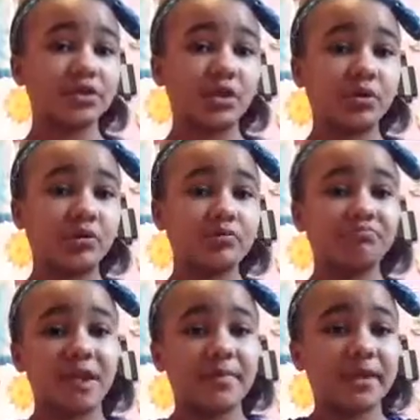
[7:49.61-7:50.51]
so
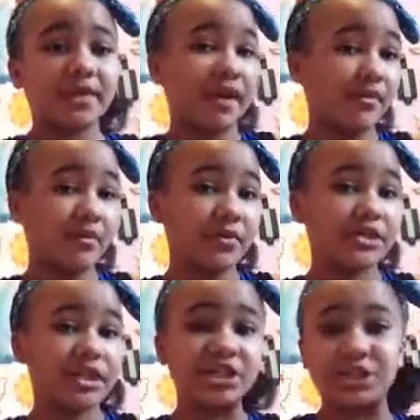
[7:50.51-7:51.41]
maybe they
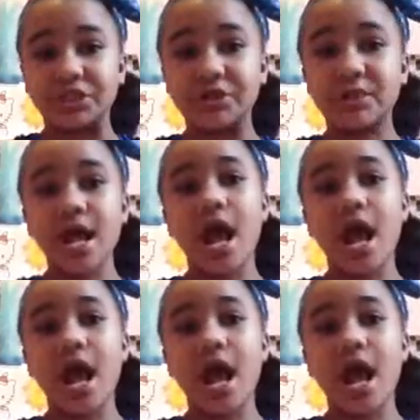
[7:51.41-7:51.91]
would teach you